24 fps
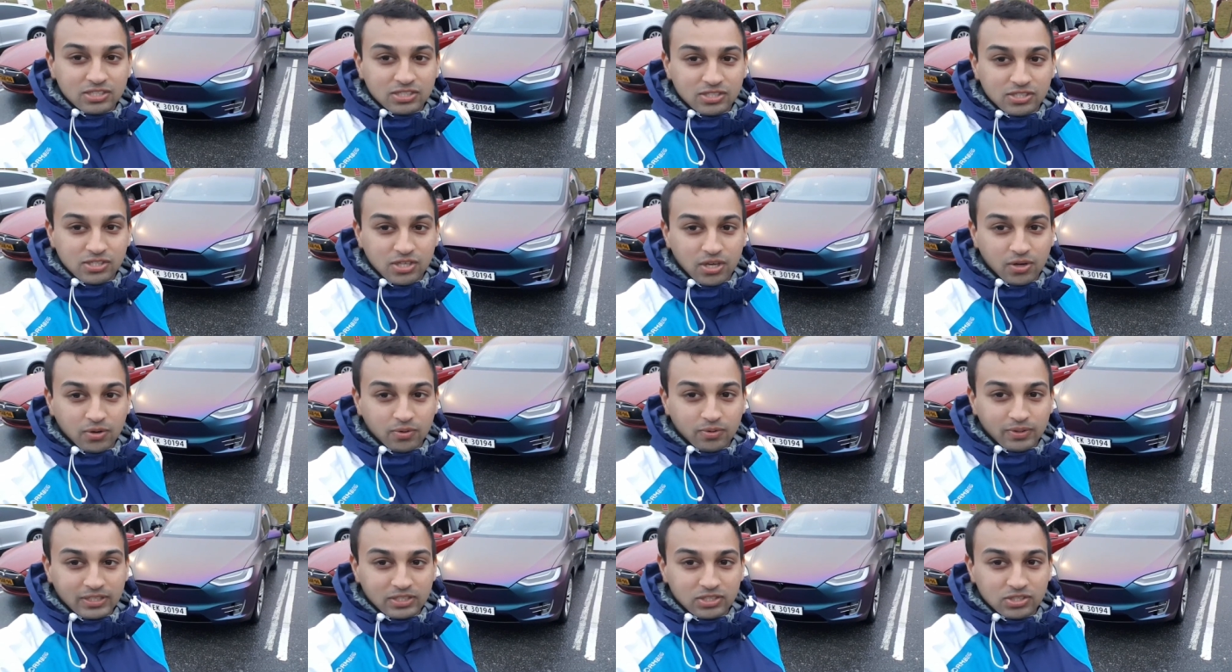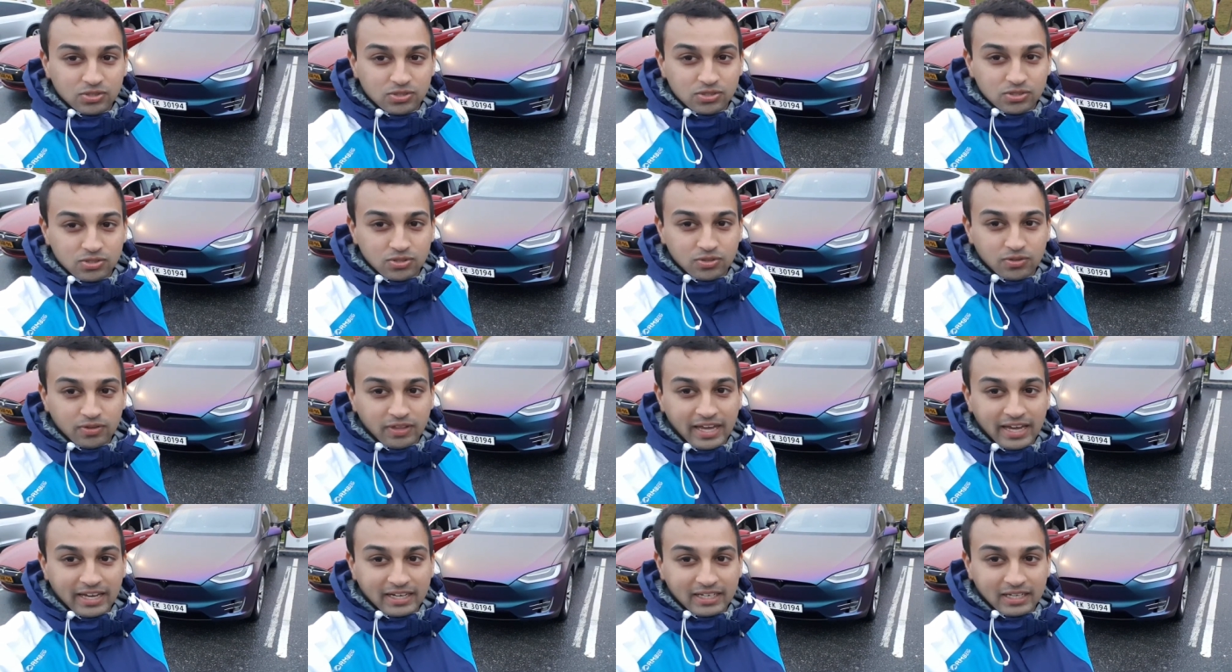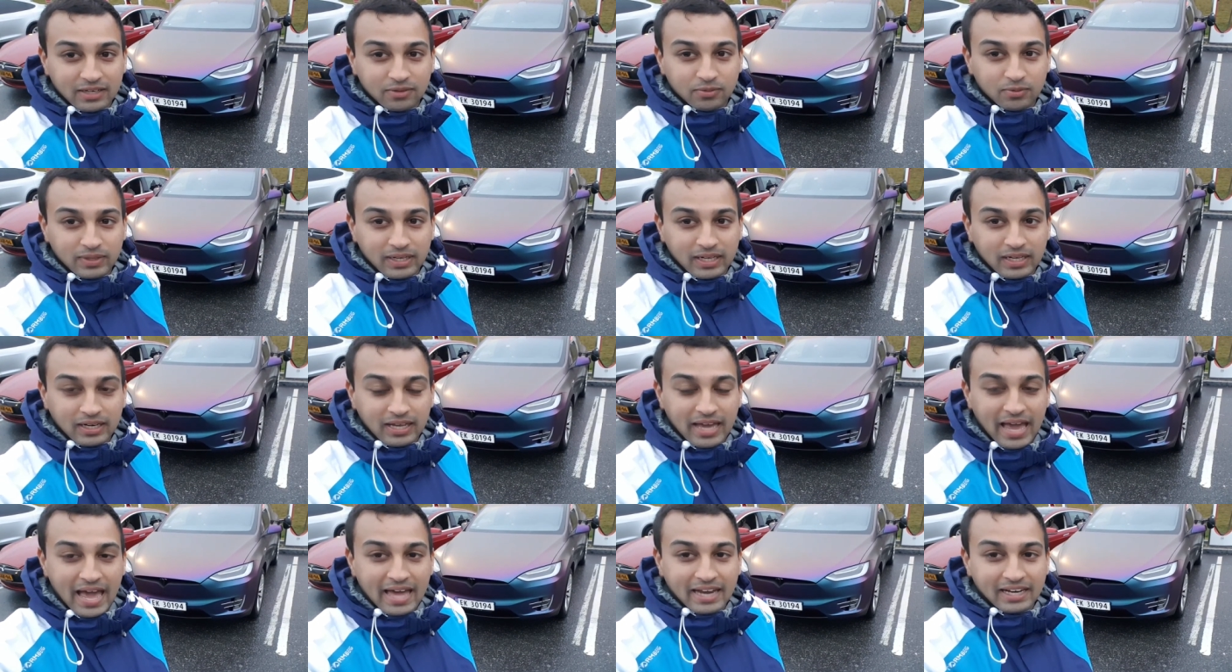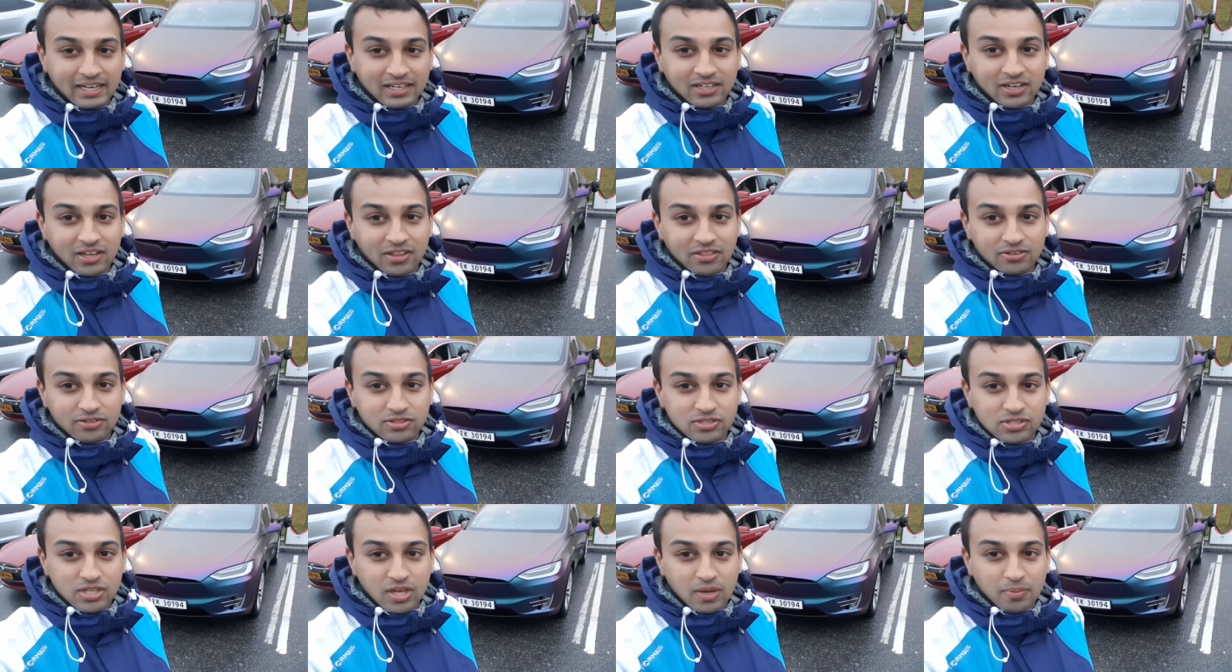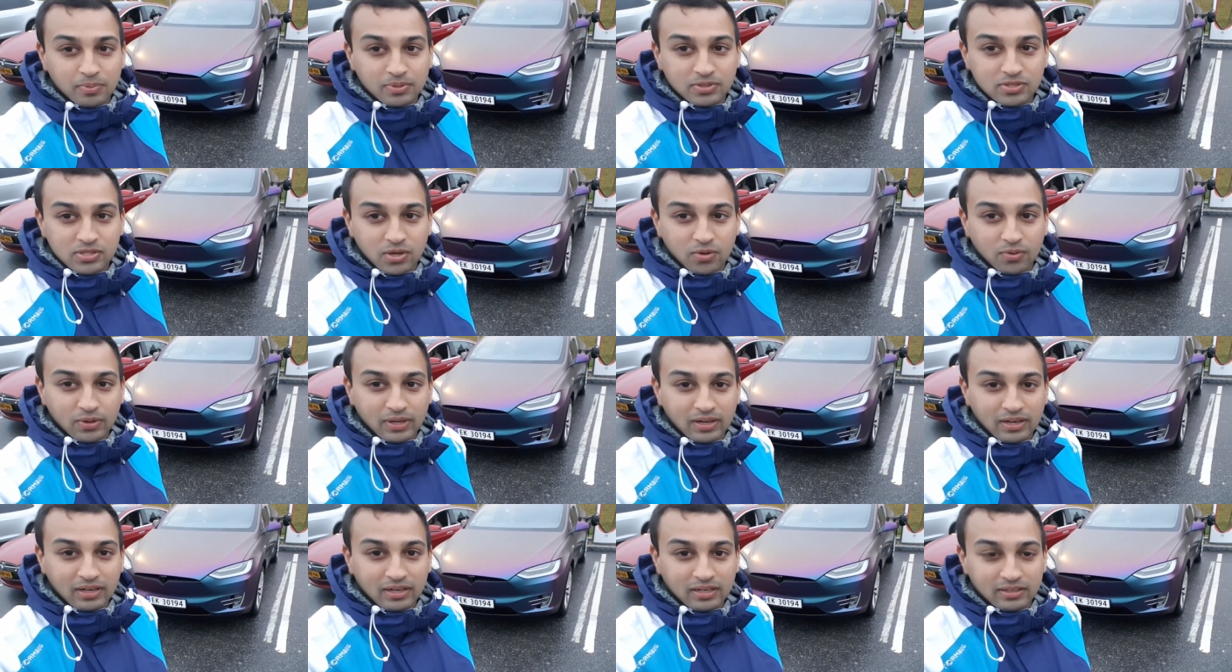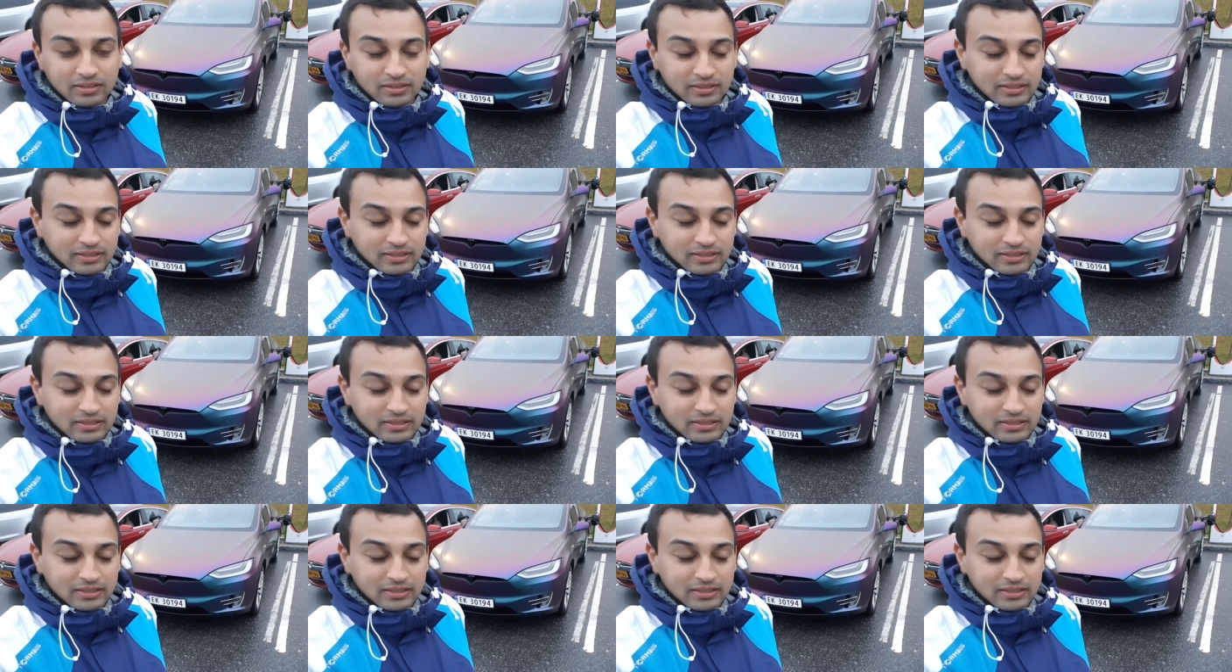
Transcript: So we choose to do that, and we'll add another stop. So we'll